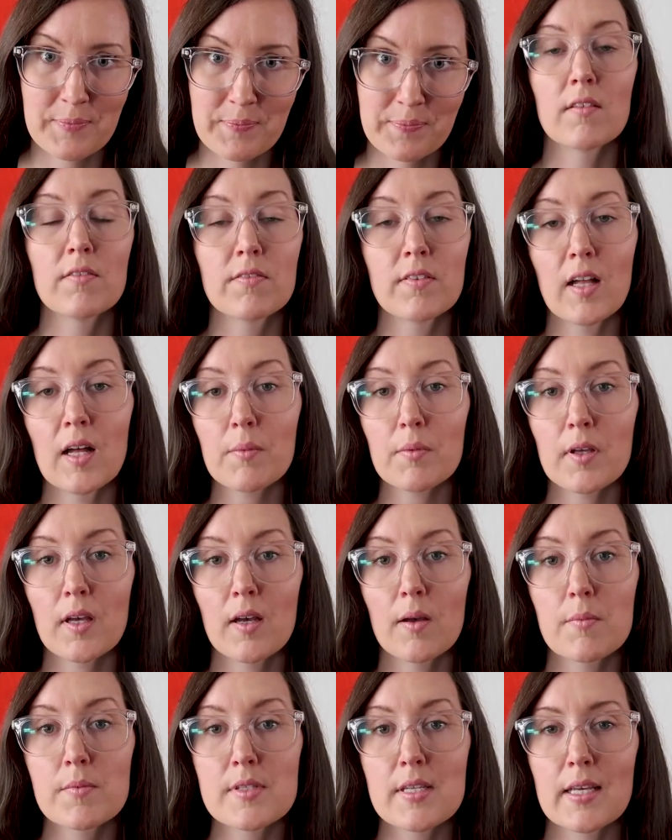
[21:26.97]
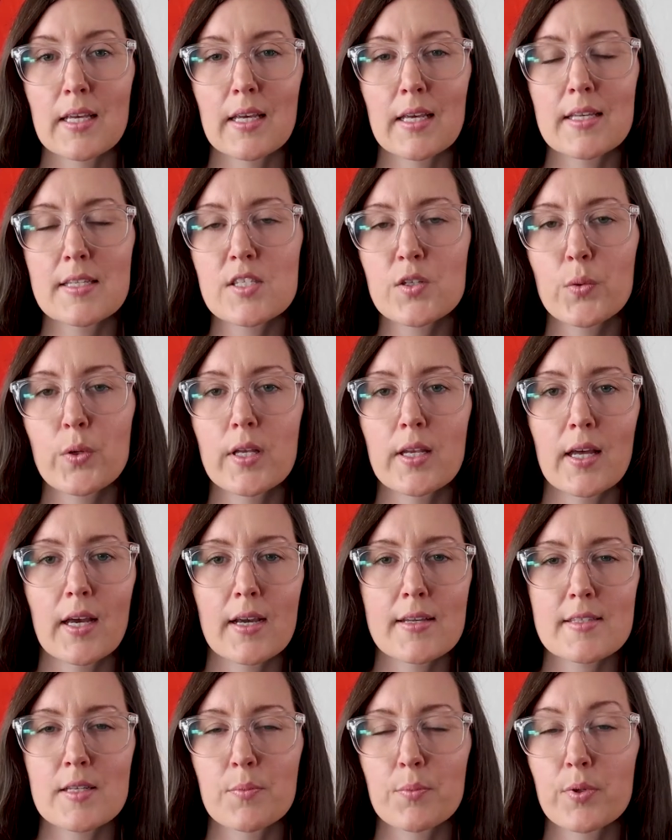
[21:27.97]
The flop comes ace, queen,
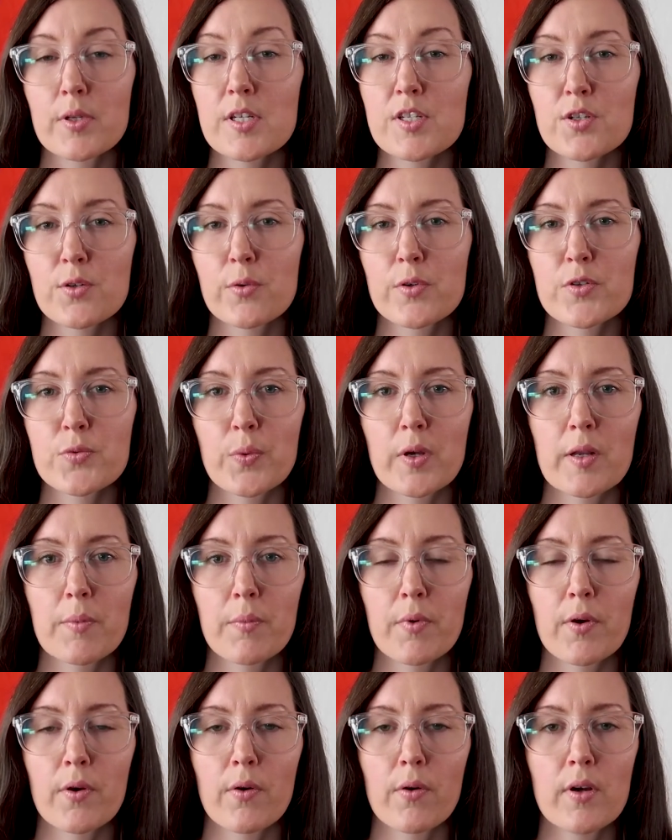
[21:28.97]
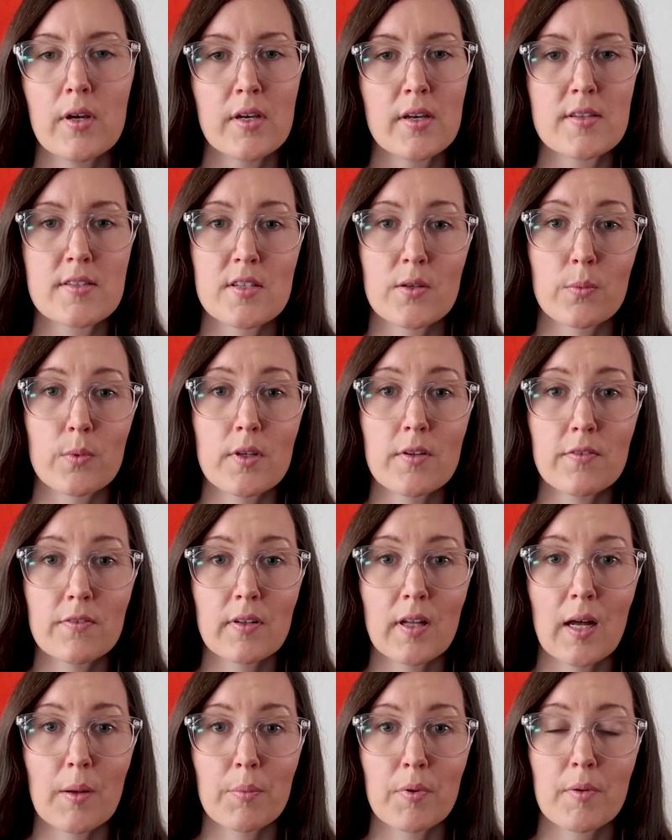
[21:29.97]
X. I'm pretty sure it was rainbow. So we
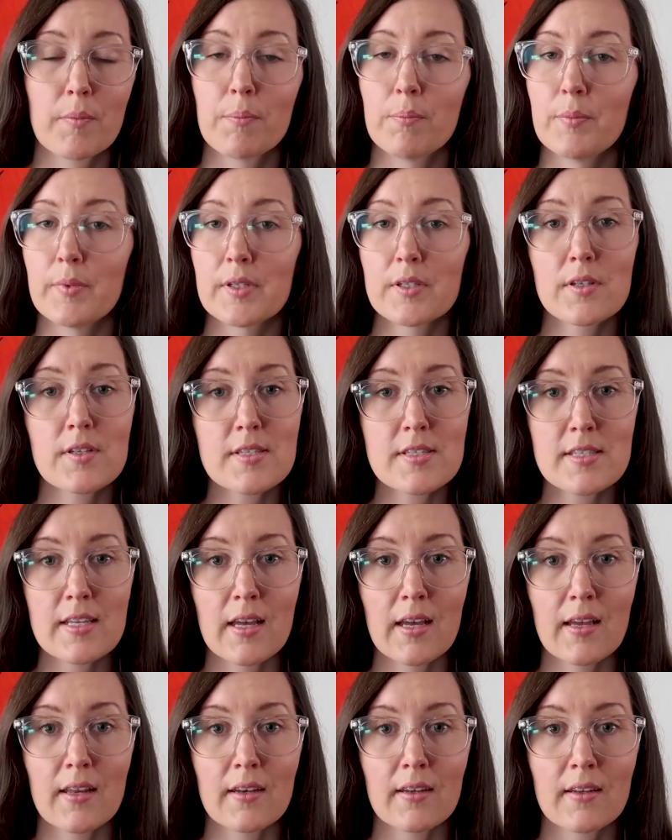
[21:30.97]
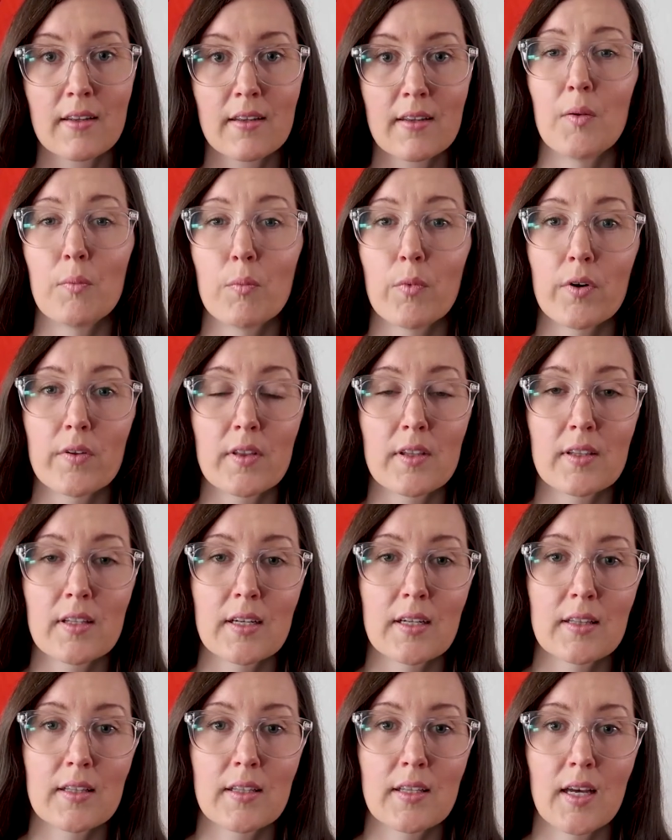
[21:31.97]
flop middle set and more than
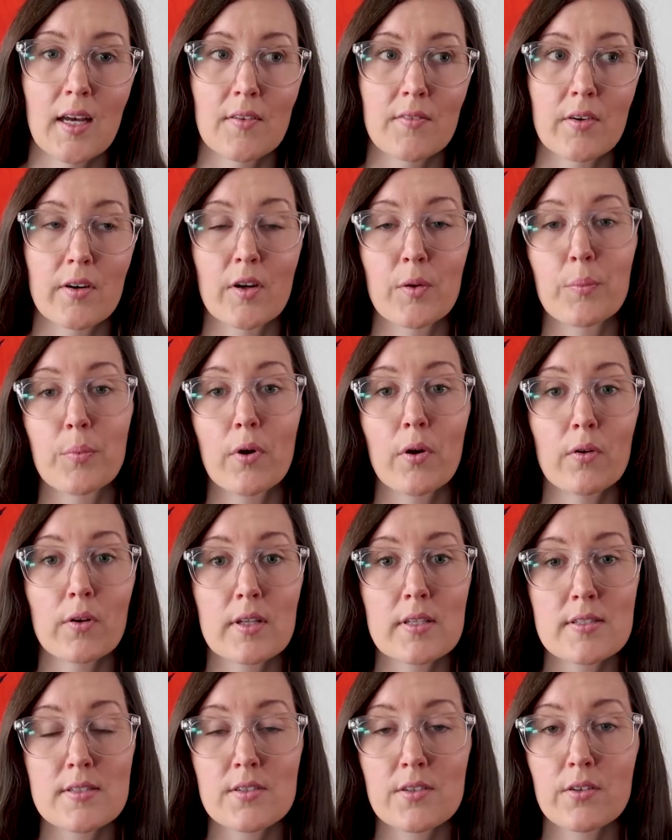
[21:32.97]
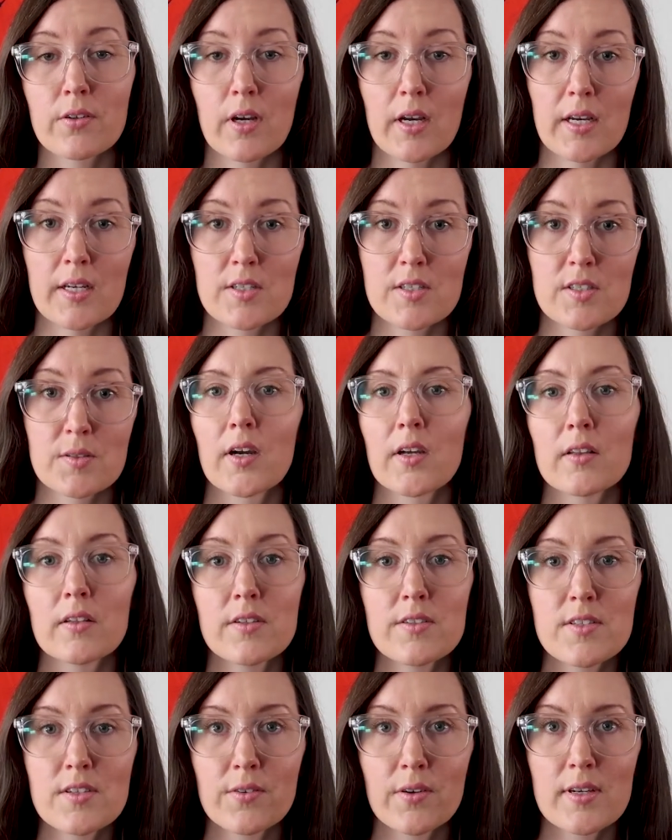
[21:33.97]
likely have our opponents crushed. Our
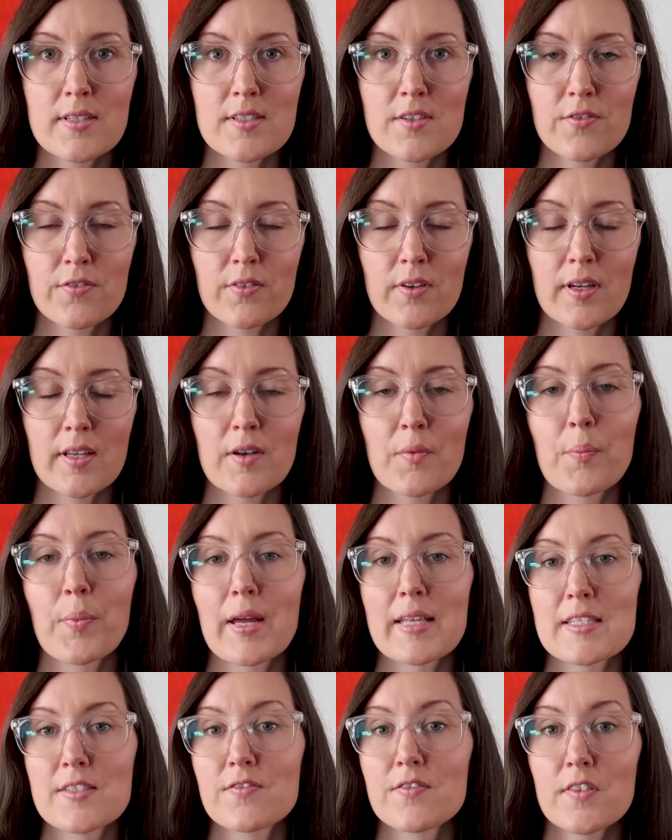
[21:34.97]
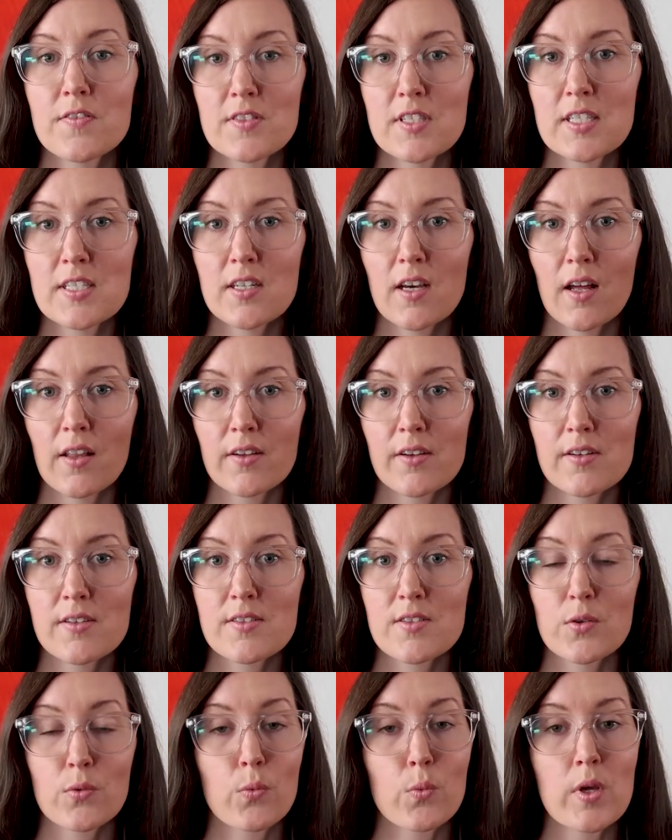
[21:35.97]
loose aggressive friend bets
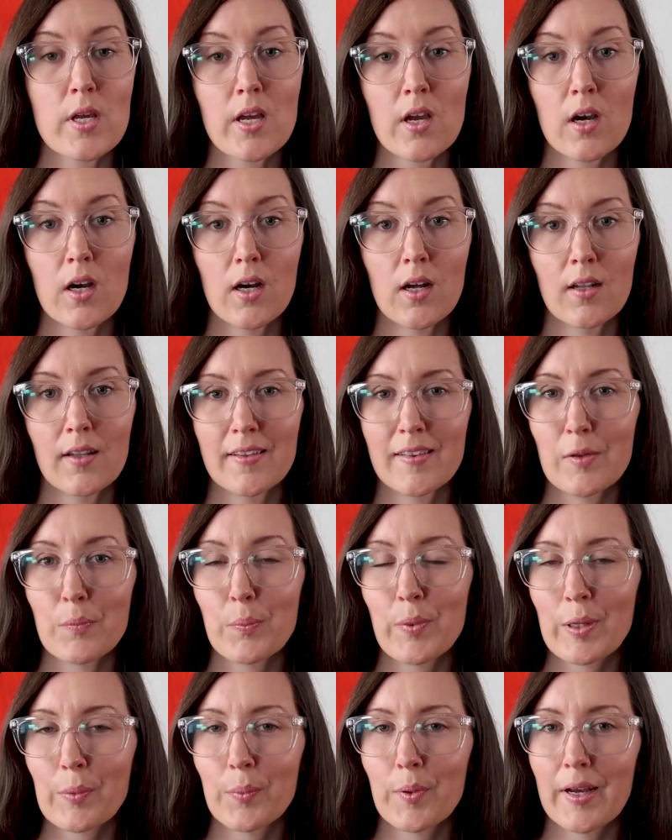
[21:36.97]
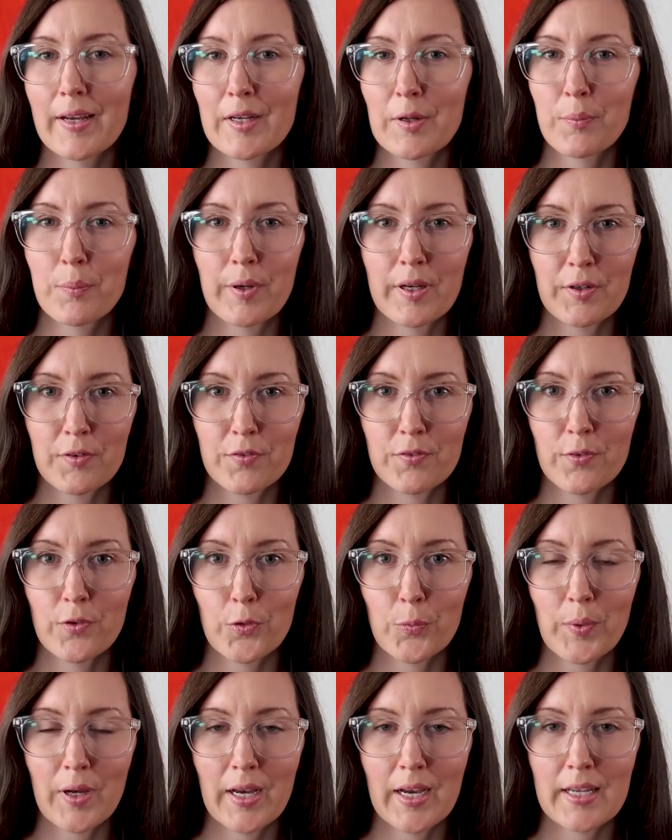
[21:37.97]
$15. We call, and the big blind and button
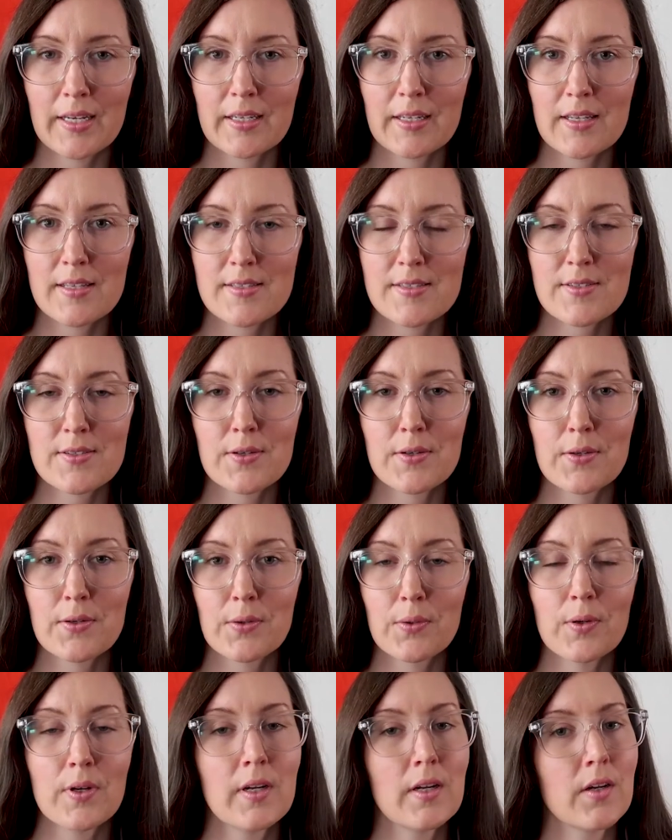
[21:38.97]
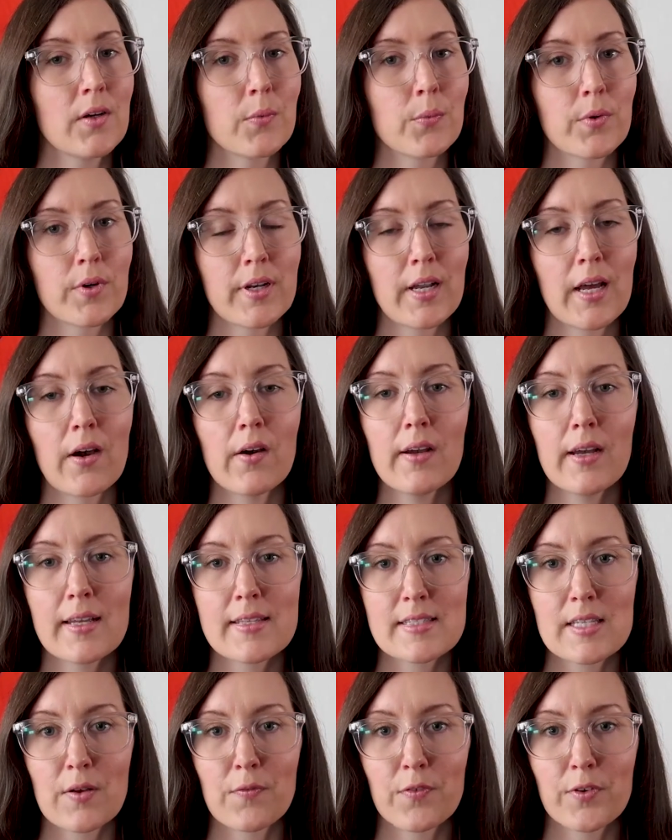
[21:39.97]
fold behind us. So we're now
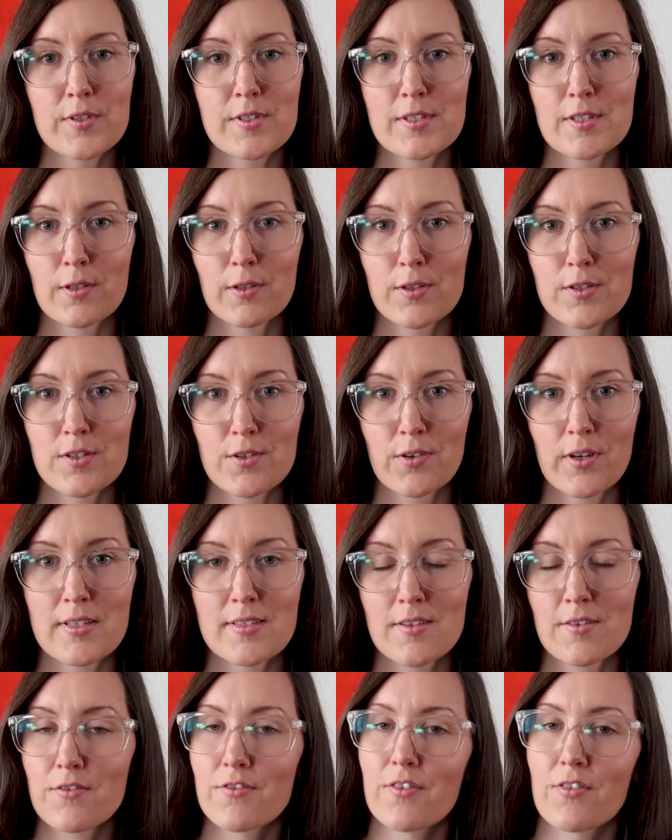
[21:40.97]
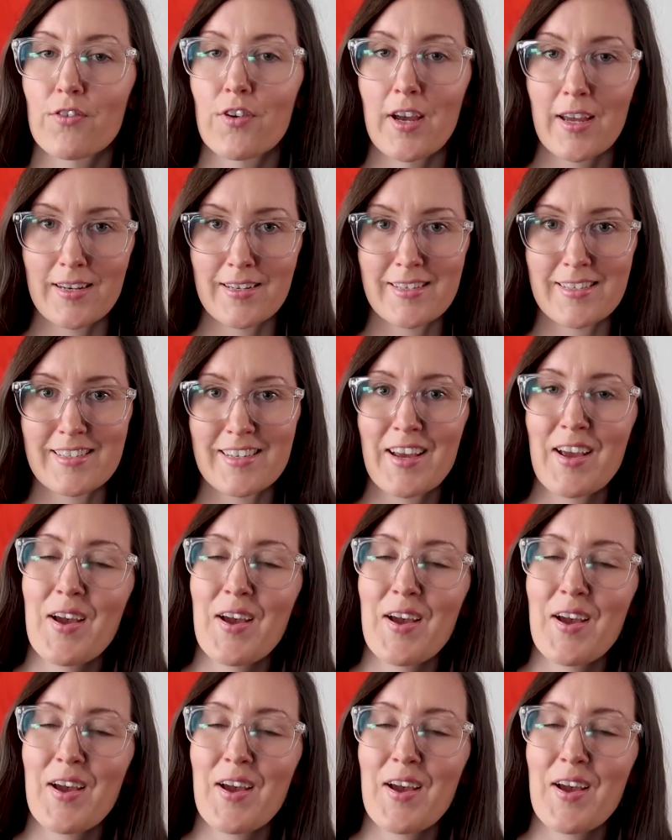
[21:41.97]
heads up versus our loose aggressive friend.